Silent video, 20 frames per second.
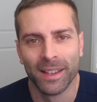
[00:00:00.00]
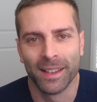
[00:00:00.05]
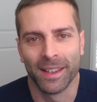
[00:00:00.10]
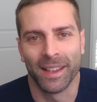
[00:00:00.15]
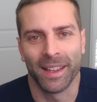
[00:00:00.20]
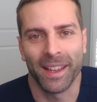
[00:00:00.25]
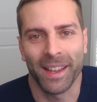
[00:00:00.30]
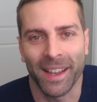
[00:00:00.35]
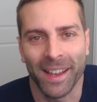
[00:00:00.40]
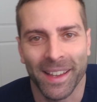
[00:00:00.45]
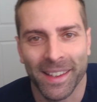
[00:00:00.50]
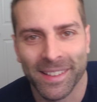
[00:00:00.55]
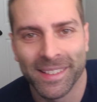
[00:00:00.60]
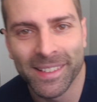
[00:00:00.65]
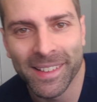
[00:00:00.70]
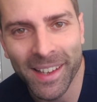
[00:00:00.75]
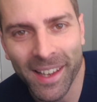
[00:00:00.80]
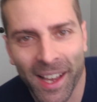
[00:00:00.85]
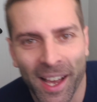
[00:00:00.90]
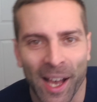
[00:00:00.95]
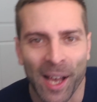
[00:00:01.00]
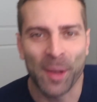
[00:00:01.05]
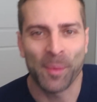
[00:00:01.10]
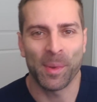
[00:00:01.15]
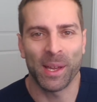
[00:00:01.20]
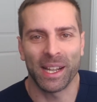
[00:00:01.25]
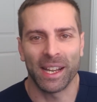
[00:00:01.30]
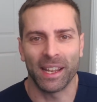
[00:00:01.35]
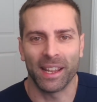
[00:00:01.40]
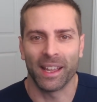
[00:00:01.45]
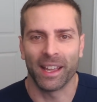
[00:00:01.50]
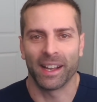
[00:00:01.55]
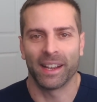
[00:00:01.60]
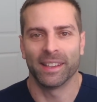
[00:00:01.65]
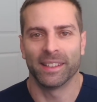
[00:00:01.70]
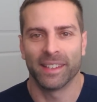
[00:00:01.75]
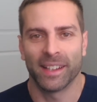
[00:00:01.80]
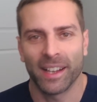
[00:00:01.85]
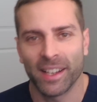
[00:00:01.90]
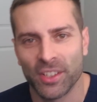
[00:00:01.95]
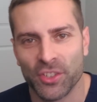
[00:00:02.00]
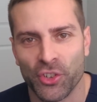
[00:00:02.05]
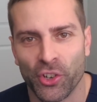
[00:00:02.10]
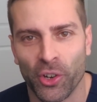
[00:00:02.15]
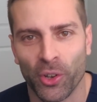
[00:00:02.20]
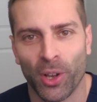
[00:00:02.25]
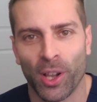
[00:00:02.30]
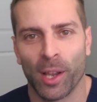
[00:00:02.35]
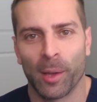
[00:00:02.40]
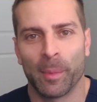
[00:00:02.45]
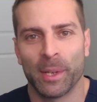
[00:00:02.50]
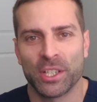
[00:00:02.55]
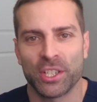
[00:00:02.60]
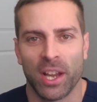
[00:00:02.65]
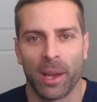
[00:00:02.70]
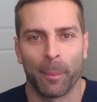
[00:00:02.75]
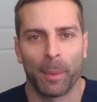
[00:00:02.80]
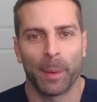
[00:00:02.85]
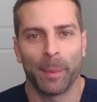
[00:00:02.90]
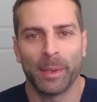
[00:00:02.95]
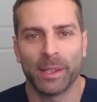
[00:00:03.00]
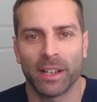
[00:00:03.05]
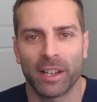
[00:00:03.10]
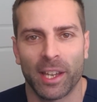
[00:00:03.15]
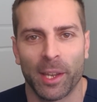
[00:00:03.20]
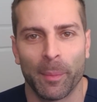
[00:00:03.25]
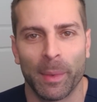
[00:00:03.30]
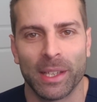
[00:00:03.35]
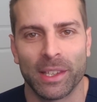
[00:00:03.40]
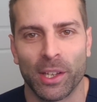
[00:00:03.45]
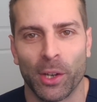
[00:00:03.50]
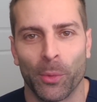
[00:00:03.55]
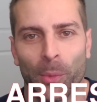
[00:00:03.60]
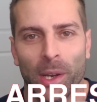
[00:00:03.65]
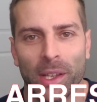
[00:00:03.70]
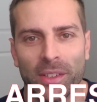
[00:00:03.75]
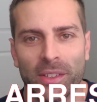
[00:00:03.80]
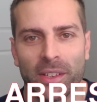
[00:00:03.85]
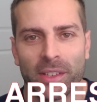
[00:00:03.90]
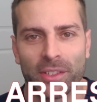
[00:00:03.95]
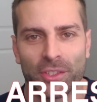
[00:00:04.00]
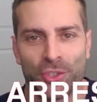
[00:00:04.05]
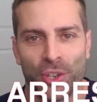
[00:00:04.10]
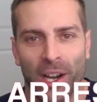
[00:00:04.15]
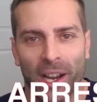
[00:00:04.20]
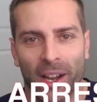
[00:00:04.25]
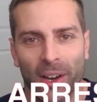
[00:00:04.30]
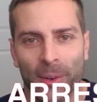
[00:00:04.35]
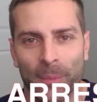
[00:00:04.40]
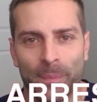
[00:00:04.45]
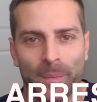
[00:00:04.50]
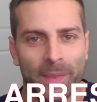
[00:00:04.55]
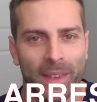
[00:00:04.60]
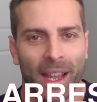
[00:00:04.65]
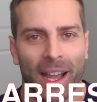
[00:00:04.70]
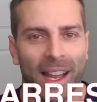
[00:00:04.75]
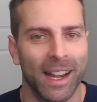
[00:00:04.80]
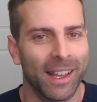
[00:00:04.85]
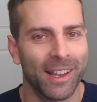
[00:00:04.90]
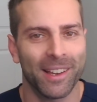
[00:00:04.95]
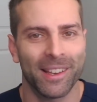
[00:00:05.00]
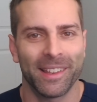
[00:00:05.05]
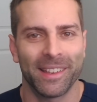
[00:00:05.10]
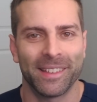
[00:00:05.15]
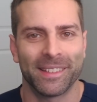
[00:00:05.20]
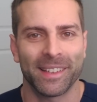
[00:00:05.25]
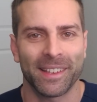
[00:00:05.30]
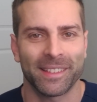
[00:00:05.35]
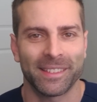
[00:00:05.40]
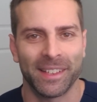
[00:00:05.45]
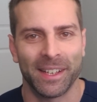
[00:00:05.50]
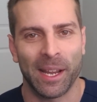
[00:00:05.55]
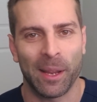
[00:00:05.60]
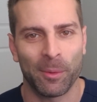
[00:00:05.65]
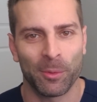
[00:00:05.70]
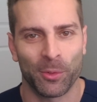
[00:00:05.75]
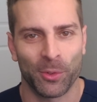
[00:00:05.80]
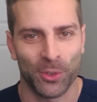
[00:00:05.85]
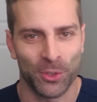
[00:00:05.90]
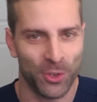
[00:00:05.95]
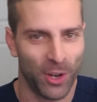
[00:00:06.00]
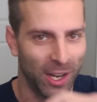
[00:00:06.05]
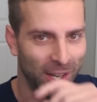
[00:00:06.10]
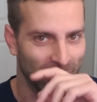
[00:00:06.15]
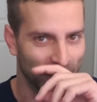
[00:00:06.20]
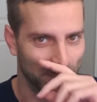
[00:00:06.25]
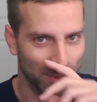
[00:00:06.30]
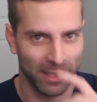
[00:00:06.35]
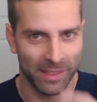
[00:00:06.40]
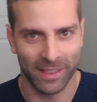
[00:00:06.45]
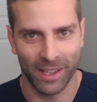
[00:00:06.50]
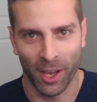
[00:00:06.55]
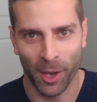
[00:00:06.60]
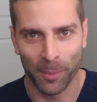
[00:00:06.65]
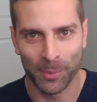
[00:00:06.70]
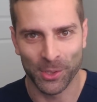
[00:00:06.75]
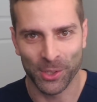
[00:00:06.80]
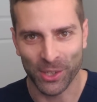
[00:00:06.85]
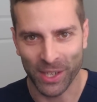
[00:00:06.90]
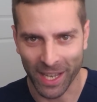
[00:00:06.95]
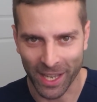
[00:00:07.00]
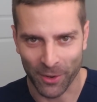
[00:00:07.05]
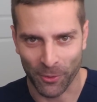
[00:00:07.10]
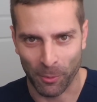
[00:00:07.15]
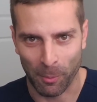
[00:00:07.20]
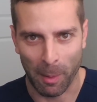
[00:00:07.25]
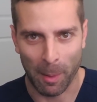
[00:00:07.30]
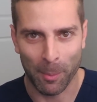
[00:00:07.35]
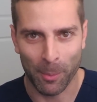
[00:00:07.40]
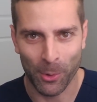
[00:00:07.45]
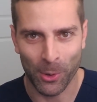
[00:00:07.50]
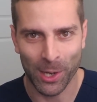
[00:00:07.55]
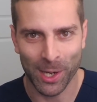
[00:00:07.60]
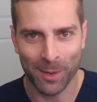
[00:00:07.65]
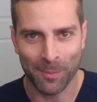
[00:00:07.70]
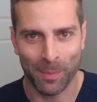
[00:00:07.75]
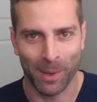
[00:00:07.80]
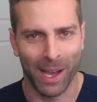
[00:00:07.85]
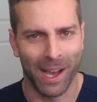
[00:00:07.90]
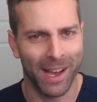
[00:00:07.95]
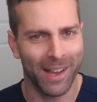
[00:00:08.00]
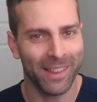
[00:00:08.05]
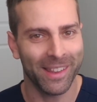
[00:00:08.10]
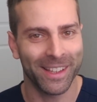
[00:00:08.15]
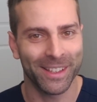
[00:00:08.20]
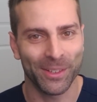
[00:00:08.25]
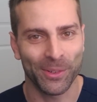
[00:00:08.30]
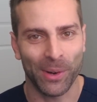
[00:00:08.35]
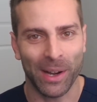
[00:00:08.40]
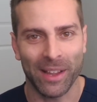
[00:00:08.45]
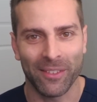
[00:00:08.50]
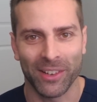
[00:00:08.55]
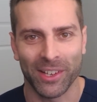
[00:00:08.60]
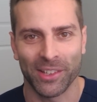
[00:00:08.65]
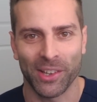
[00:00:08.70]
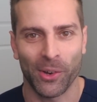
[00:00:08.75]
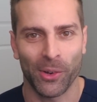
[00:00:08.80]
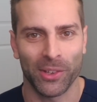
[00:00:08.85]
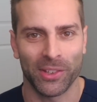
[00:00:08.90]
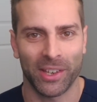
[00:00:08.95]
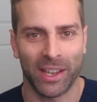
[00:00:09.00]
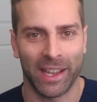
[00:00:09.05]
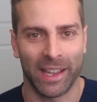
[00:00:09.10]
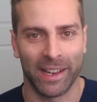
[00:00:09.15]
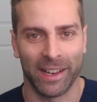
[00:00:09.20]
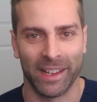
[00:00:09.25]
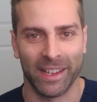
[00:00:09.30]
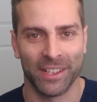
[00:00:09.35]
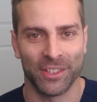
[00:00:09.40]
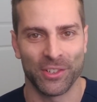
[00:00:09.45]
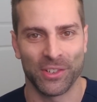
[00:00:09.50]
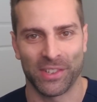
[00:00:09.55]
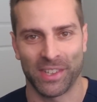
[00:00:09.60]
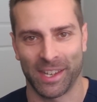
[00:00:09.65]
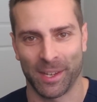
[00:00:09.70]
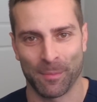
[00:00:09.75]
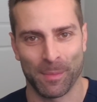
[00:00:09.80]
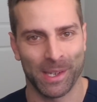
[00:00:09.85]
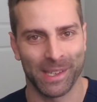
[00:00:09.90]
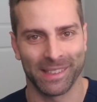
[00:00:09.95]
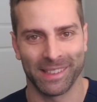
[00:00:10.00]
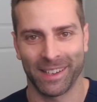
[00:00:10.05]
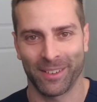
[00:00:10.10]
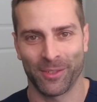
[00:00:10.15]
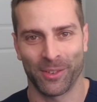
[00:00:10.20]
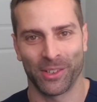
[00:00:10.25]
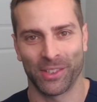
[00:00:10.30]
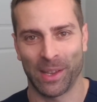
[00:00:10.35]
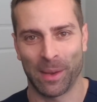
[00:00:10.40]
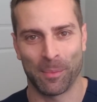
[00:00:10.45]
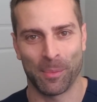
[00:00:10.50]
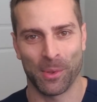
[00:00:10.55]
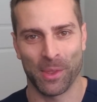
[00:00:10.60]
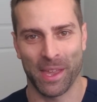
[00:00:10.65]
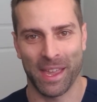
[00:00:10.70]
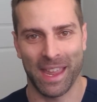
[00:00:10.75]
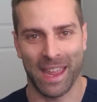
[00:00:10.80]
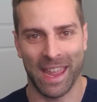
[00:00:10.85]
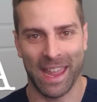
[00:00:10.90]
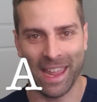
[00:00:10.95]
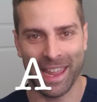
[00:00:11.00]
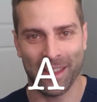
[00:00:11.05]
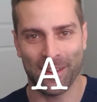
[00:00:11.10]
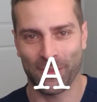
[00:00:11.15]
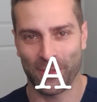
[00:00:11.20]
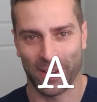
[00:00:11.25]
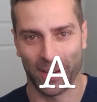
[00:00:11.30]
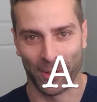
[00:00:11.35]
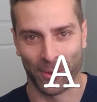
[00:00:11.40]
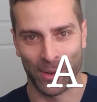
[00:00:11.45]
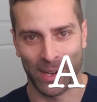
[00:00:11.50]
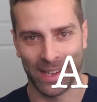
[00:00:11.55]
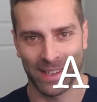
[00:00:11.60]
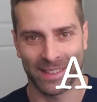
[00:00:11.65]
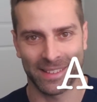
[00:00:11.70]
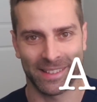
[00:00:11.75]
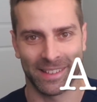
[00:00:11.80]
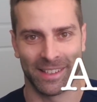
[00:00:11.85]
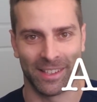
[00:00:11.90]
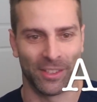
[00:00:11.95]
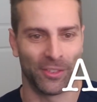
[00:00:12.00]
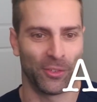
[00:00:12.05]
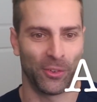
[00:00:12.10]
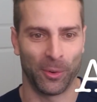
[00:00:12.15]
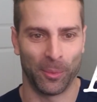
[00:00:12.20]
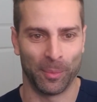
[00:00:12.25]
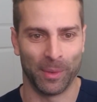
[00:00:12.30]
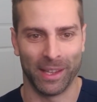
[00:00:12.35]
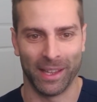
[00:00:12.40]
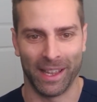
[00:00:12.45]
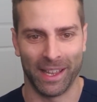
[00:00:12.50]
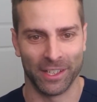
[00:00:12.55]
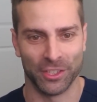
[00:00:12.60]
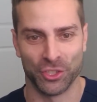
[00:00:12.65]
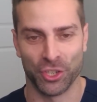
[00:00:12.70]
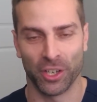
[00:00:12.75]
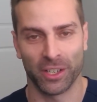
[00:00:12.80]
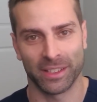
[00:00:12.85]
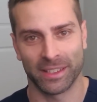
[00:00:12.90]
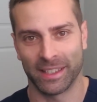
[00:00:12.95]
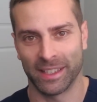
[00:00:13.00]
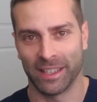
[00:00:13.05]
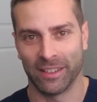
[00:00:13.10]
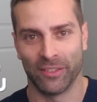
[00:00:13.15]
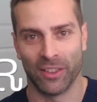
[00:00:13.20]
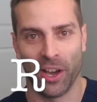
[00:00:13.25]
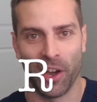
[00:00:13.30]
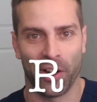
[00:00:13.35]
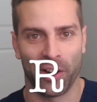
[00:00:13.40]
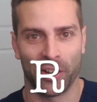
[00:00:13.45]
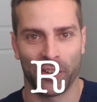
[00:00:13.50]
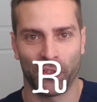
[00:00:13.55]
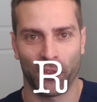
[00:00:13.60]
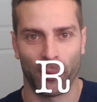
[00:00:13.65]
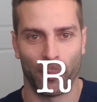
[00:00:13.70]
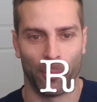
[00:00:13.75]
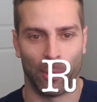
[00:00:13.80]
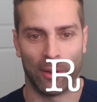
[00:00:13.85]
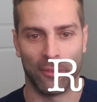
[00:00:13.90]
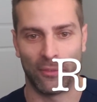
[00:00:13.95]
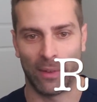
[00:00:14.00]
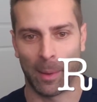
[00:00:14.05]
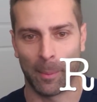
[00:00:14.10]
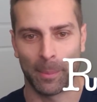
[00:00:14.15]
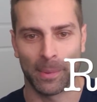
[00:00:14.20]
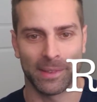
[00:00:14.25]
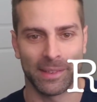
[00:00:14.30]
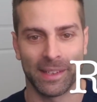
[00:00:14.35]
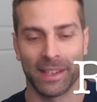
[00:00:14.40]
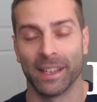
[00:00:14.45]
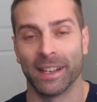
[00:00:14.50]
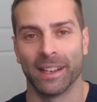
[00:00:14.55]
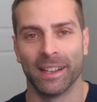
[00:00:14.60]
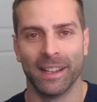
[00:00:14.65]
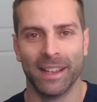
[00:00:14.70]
Hey guys, I'm Eddy, and in today's Journal Clubish, I'm going to be talking about the arrest trial. I like all these sexy names for trials because it helps you kind of remember it, but how they derive it is always kind of interesting because, like, for example, the A in arrest is from the adjunctive, the R is from rifampicin,